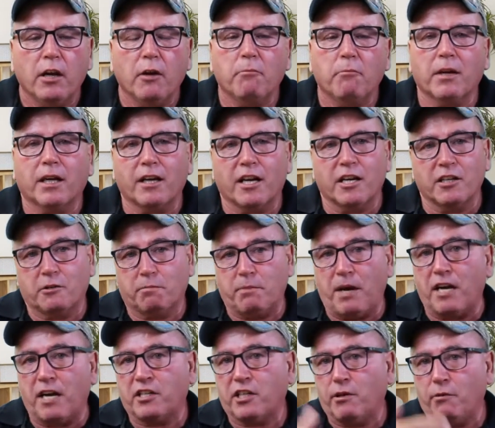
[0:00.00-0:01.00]
Because
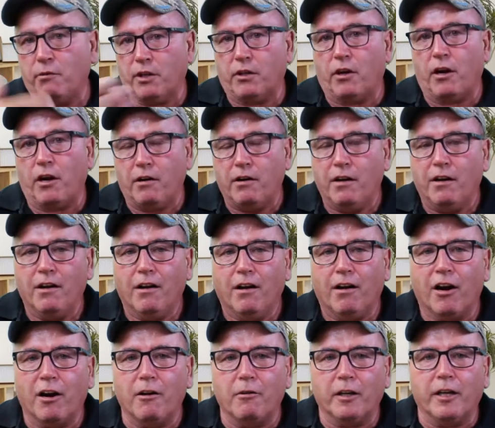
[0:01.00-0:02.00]
especially our
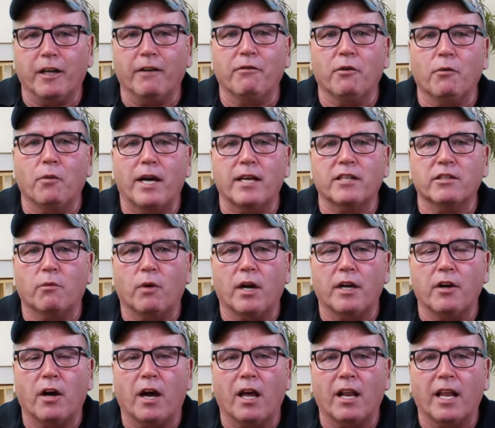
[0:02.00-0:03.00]
giveaways and
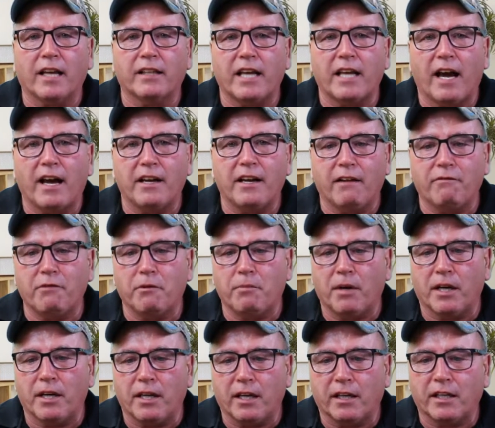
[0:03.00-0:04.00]
whatnot like that,
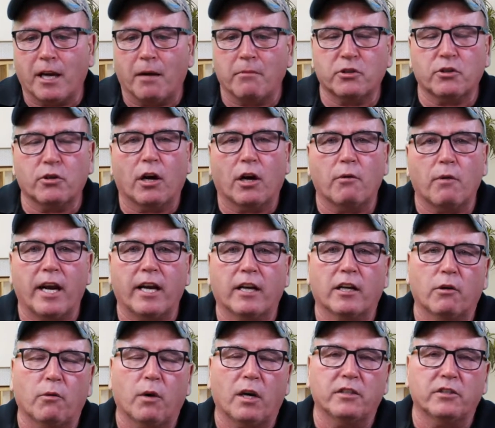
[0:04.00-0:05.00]
everybody that comes to our
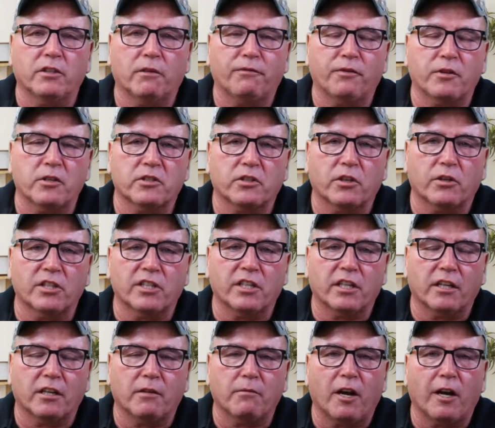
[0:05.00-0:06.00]
regular ones, the first Thursday
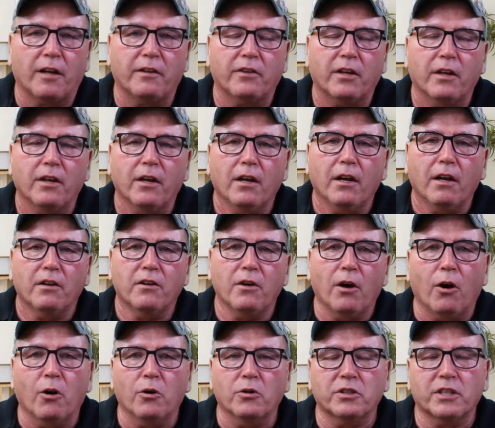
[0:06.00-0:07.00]
of the month,
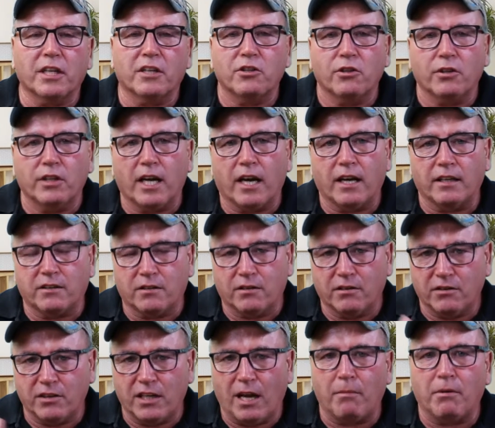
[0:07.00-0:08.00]
knows that you get
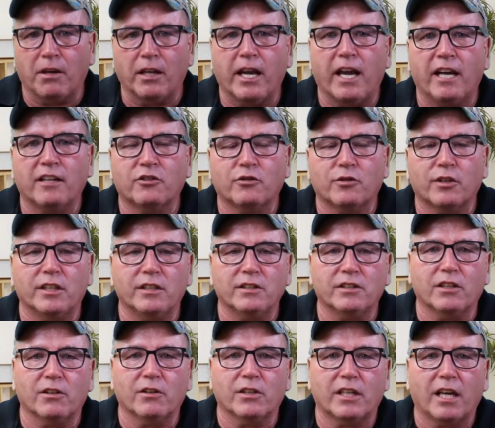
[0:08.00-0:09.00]
double the entries,
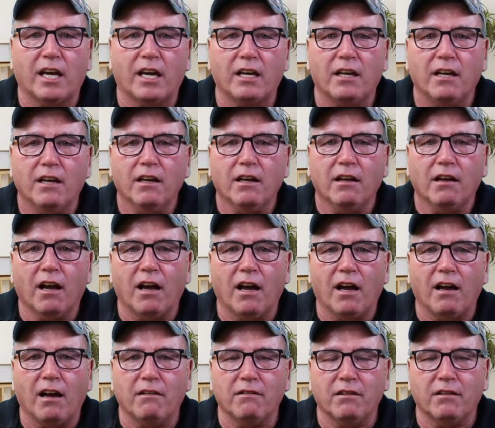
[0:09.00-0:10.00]
okay?
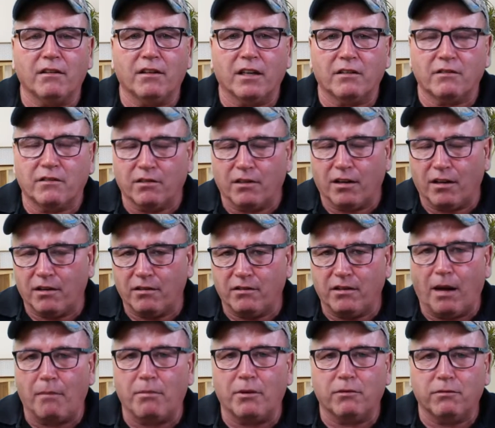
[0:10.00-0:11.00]
You get
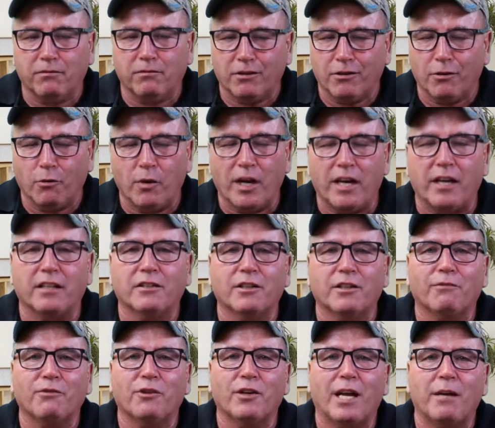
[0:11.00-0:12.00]
double your winnings
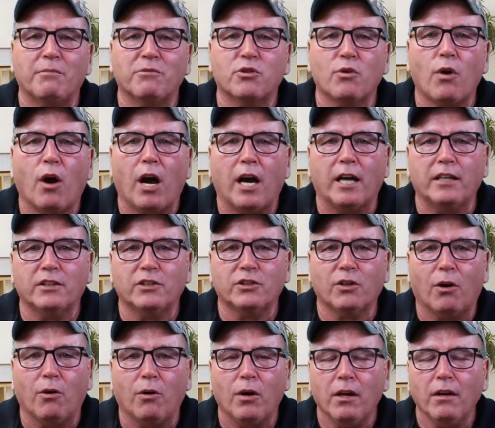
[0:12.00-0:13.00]
if your name's drawn.
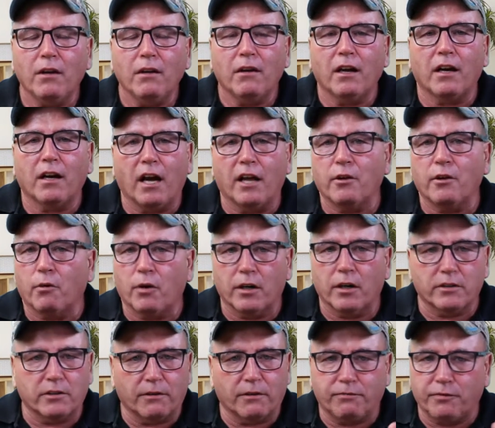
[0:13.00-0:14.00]
So in other
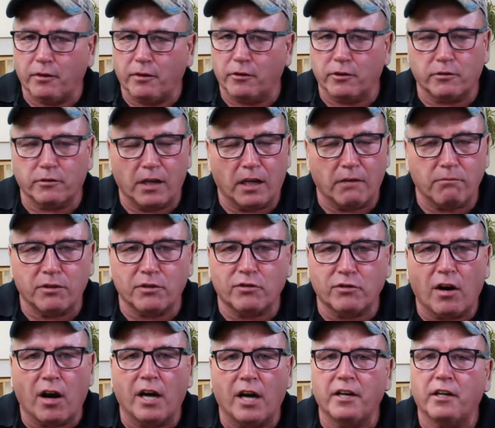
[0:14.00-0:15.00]
words, if your name is
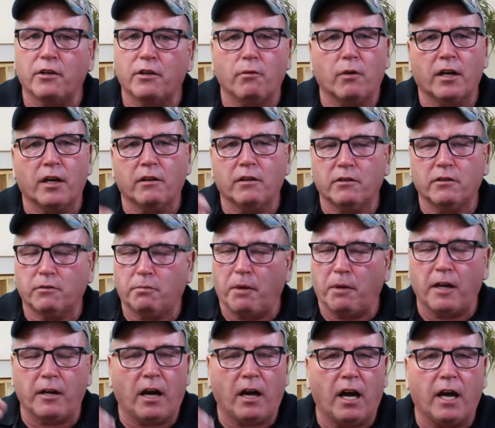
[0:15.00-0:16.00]
drawn and you want to
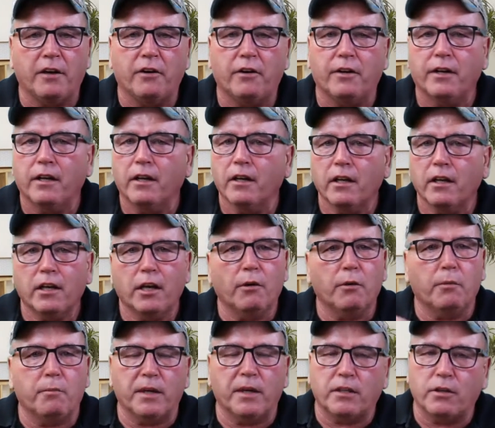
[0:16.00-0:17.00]
spun 100, it
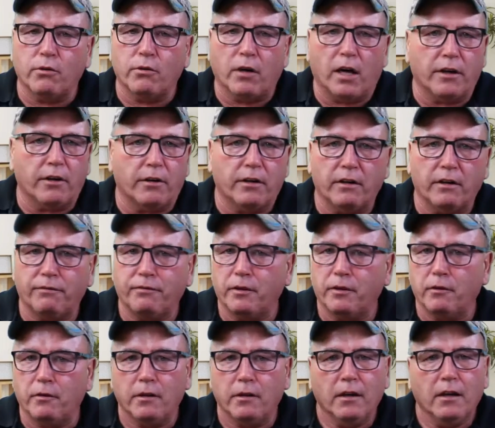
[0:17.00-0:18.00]
would be 200. If
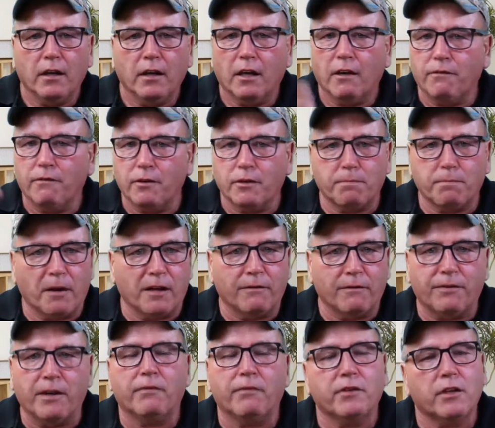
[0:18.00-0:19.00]
you spun
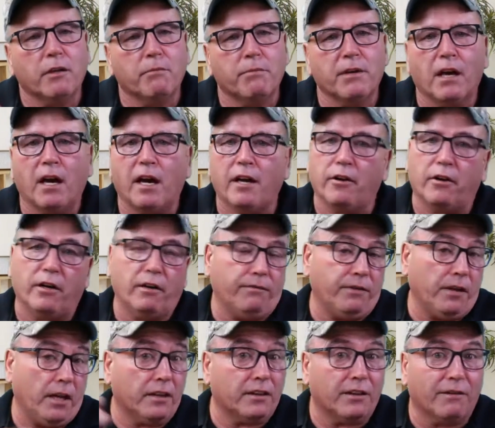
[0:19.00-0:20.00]
50, it'd be 100. If
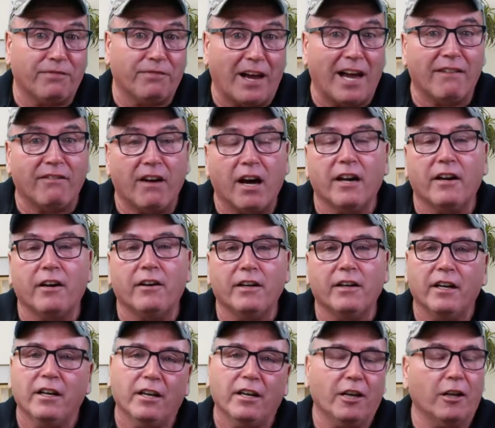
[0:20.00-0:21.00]
you hit the
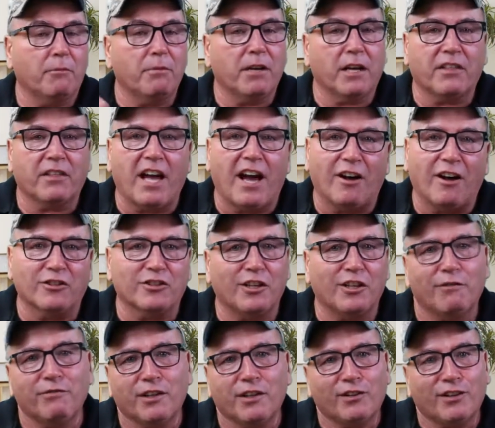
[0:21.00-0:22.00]
500, it'll be 1,000.
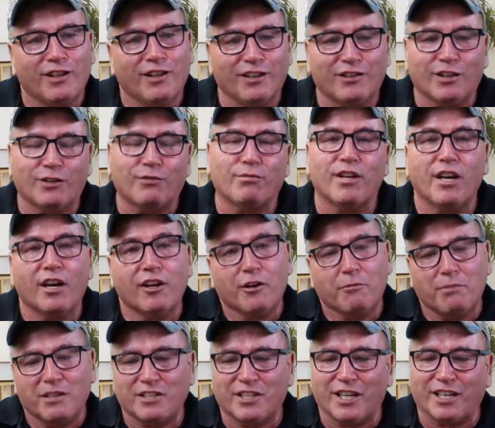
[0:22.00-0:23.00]
If you hit the 300,
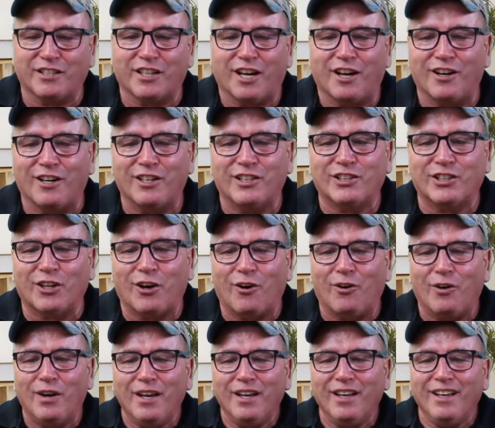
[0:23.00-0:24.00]
it'll be 600.
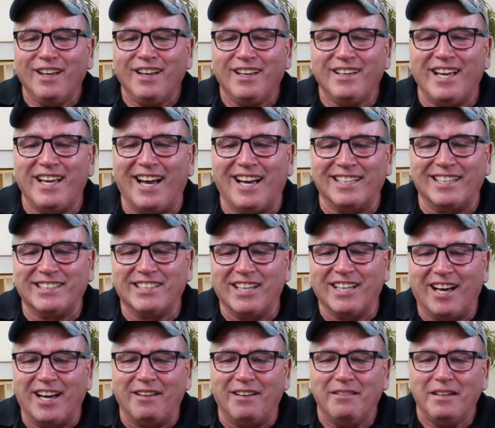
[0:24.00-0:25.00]
So yes,
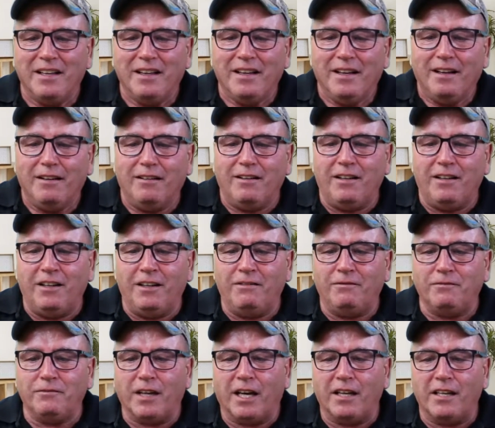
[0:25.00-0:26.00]
I
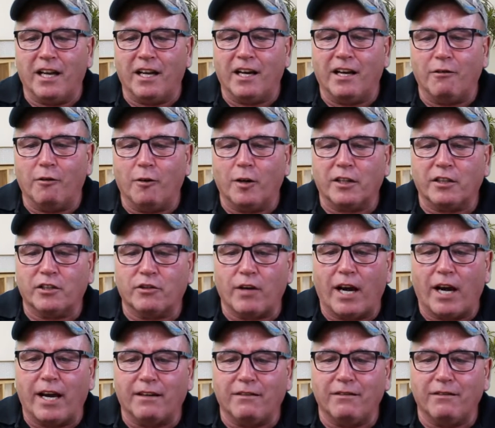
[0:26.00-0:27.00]
did it. Works
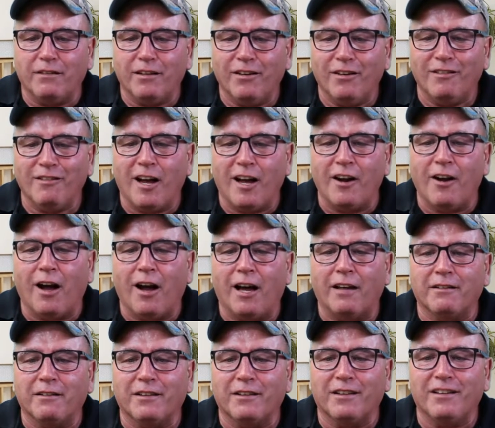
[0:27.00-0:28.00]
great. Right
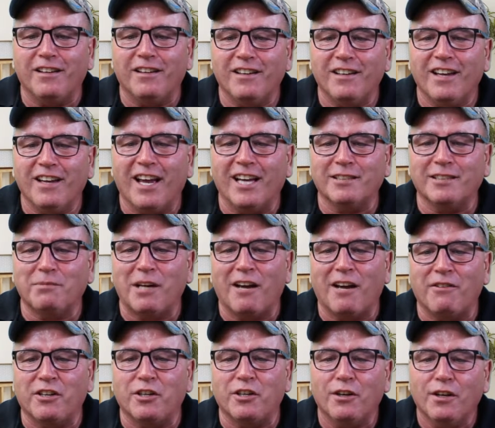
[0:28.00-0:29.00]
on. Thanks,
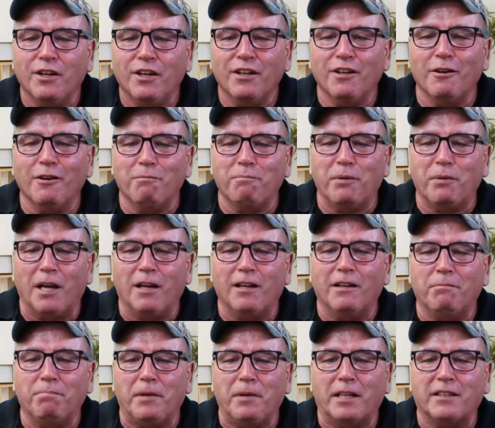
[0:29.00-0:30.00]
Bevan. You
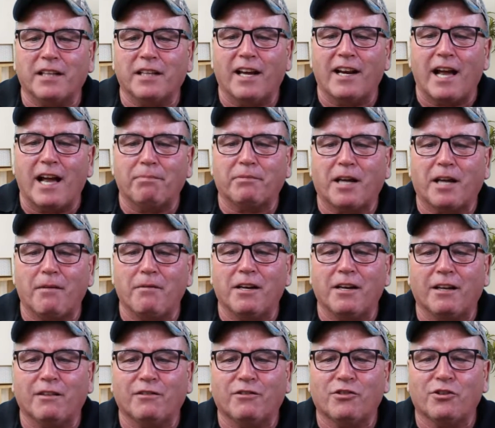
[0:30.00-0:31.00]
picked that up coming
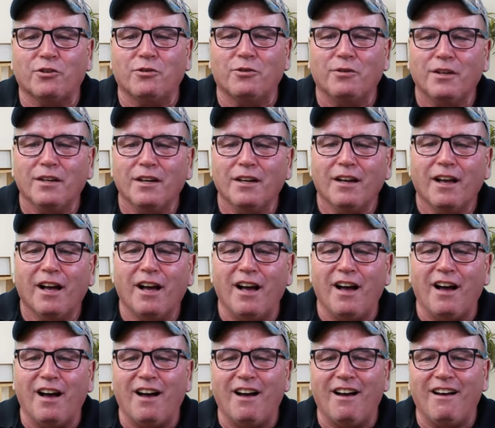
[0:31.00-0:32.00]
in through
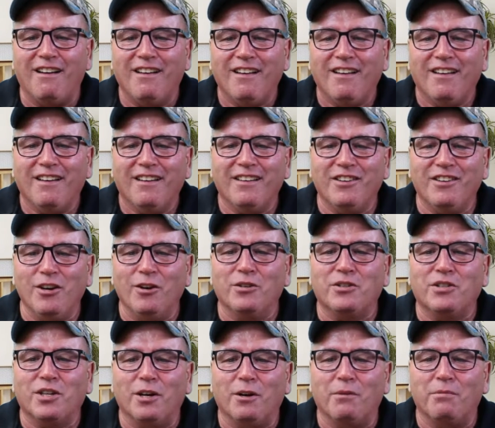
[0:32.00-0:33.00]

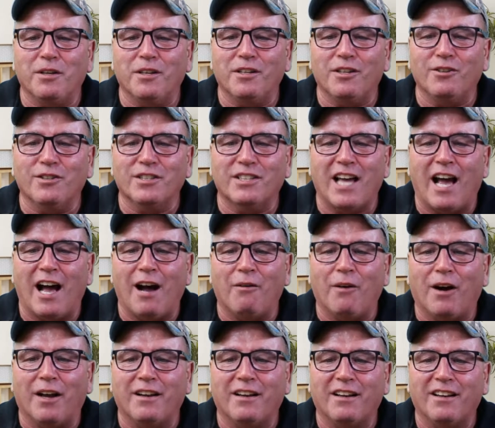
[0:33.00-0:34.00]
YouTube. You can use that
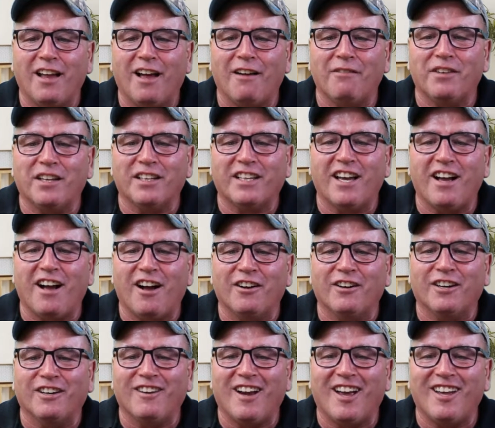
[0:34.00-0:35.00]
one. Love the
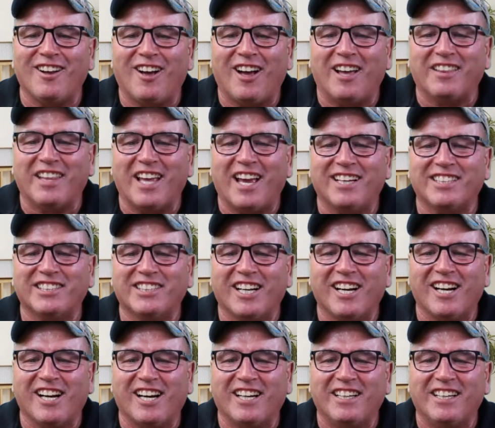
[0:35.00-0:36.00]
calendar. Right on. Thanks,
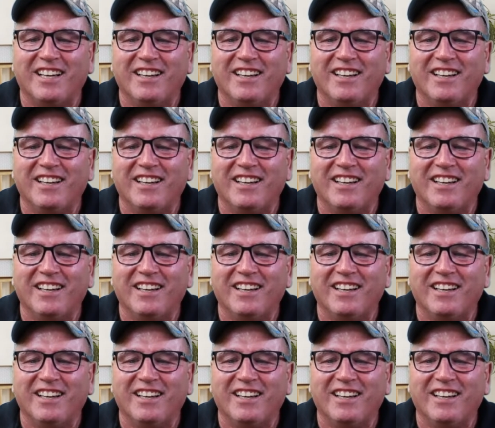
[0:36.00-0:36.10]
Sharon.